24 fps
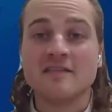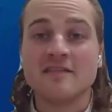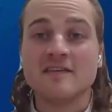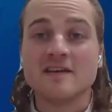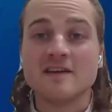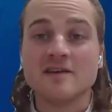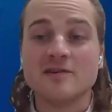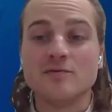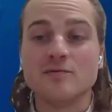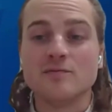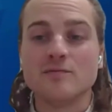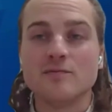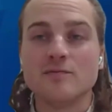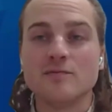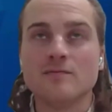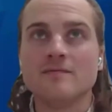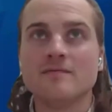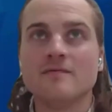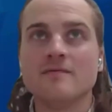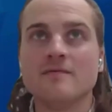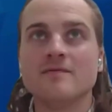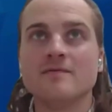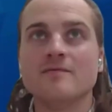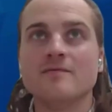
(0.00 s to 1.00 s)
I think you
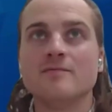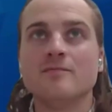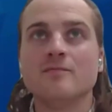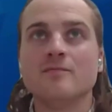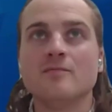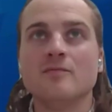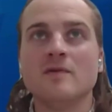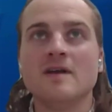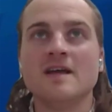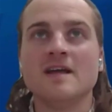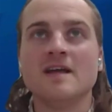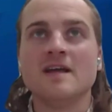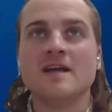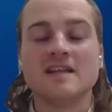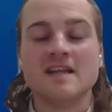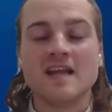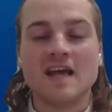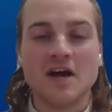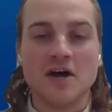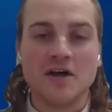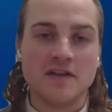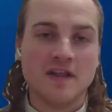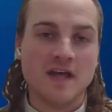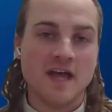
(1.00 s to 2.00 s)
hit the
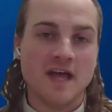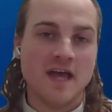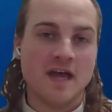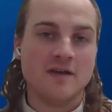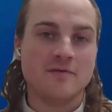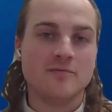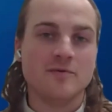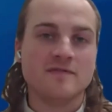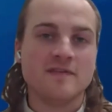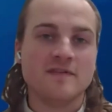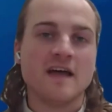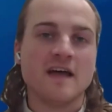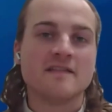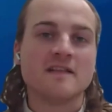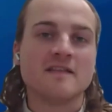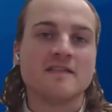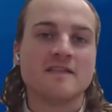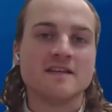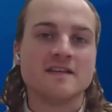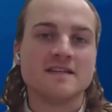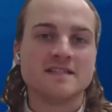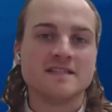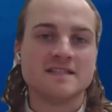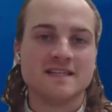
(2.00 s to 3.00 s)
nail on the head with that
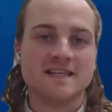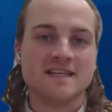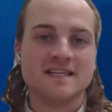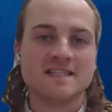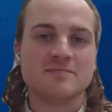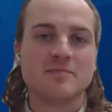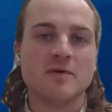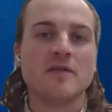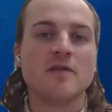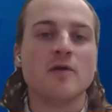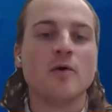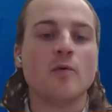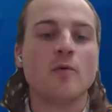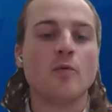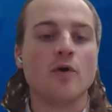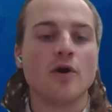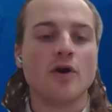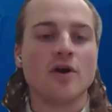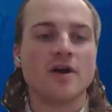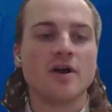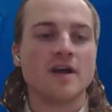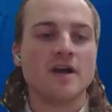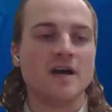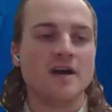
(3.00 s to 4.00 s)
this has been the
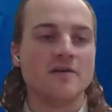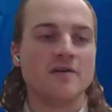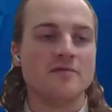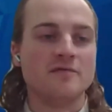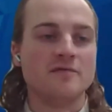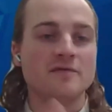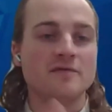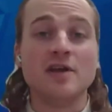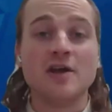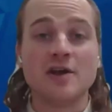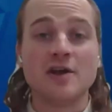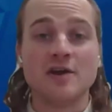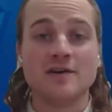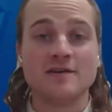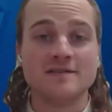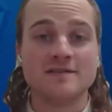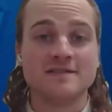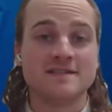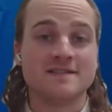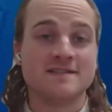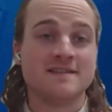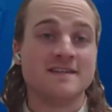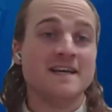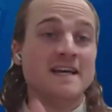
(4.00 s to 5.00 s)
work of
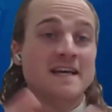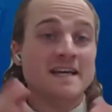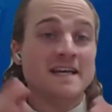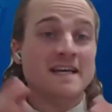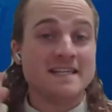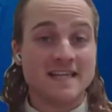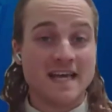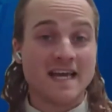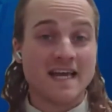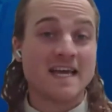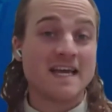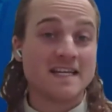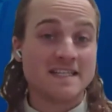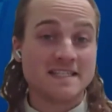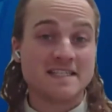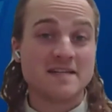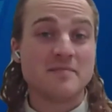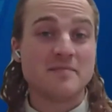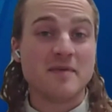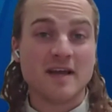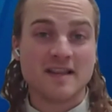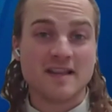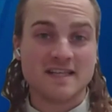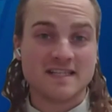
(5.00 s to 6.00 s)
years,
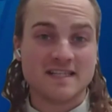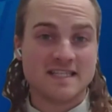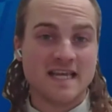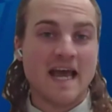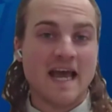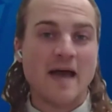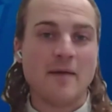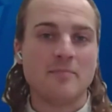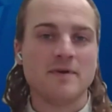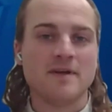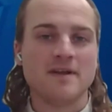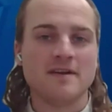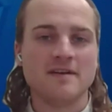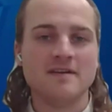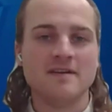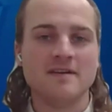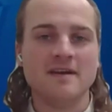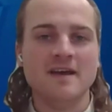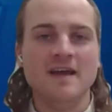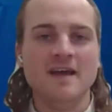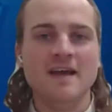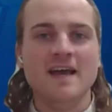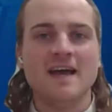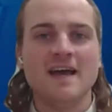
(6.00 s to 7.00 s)
decades to make this happen.
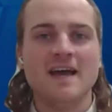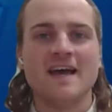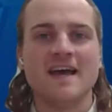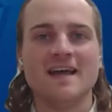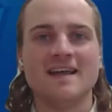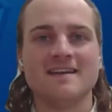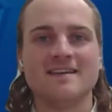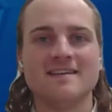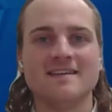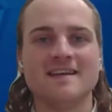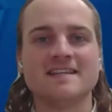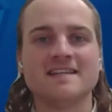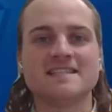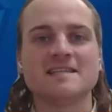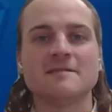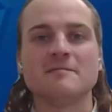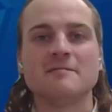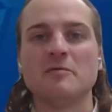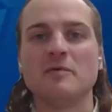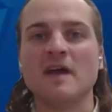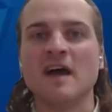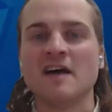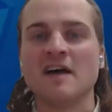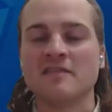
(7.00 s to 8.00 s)
And it's
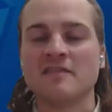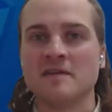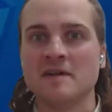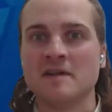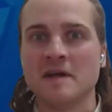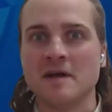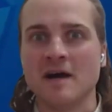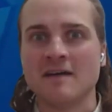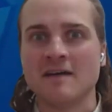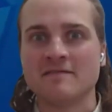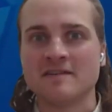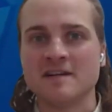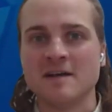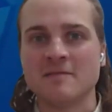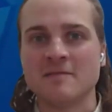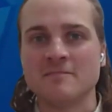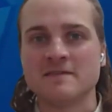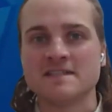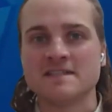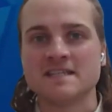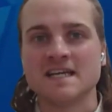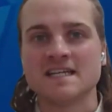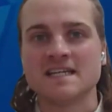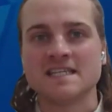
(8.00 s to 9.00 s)
something we often
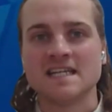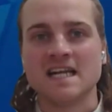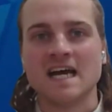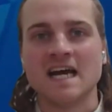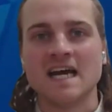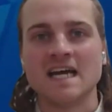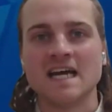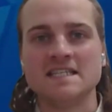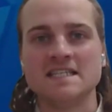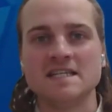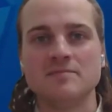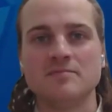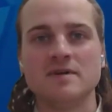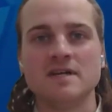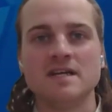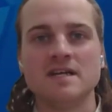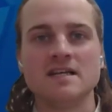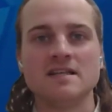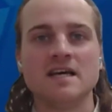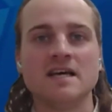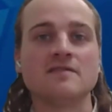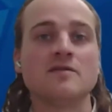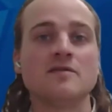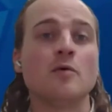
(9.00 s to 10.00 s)
emphasize at
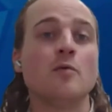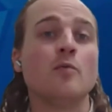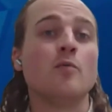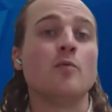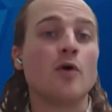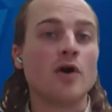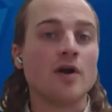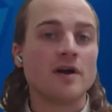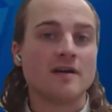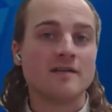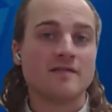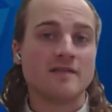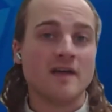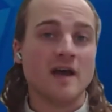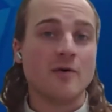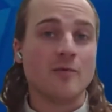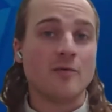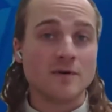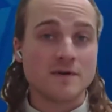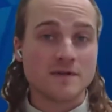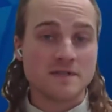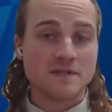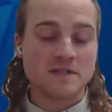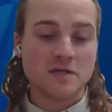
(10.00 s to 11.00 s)
IATP, that the work
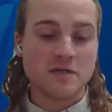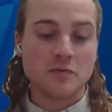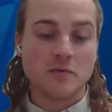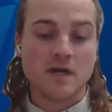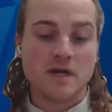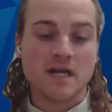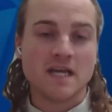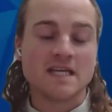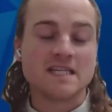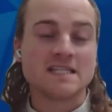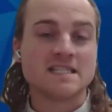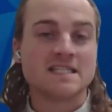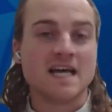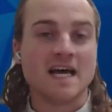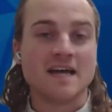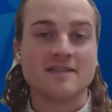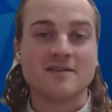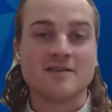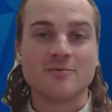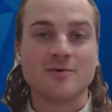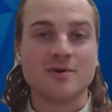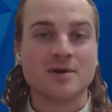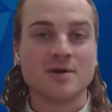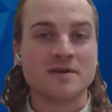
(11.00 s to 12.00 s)
that we're doing is
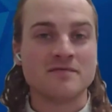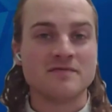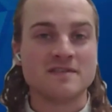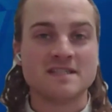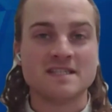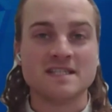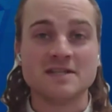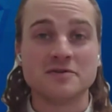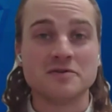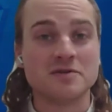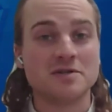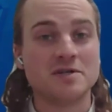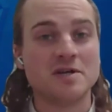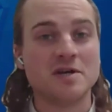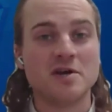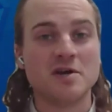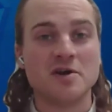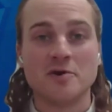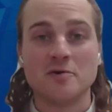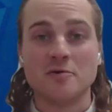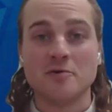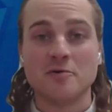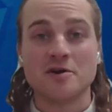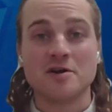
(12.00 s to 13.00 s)
not the work of a single
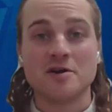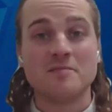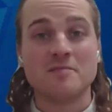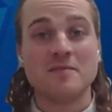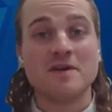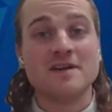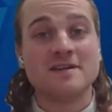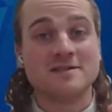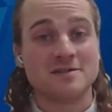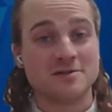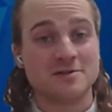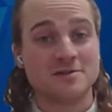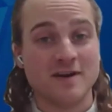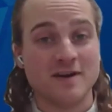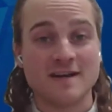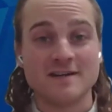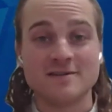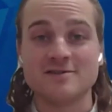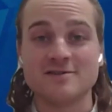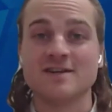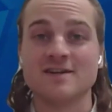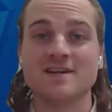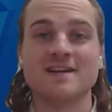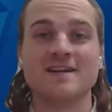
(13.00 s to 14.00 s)
year or
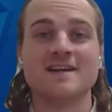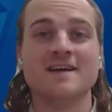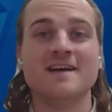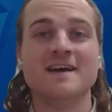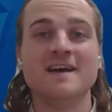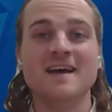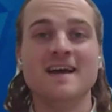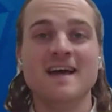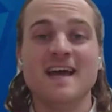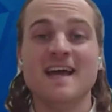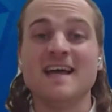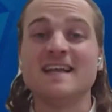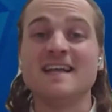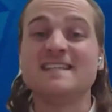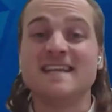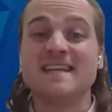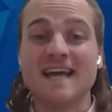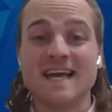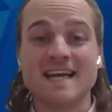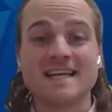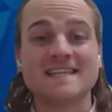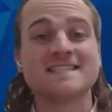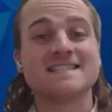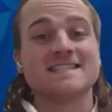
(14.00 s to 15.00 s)
administration. It
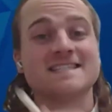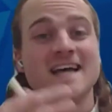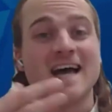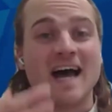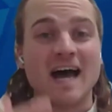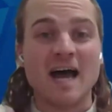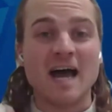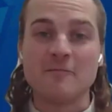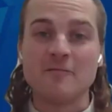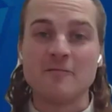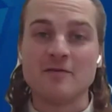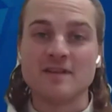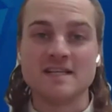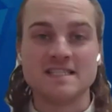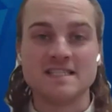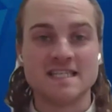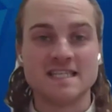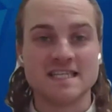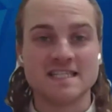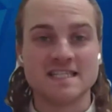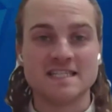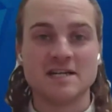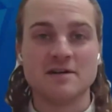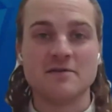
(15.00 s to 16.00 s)
takes time for
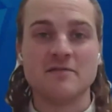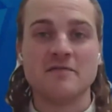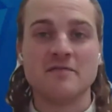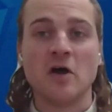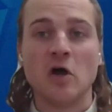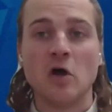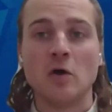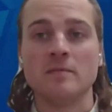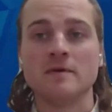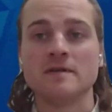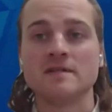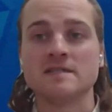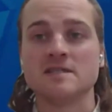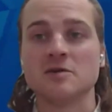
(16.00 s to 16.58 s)
these things to develop.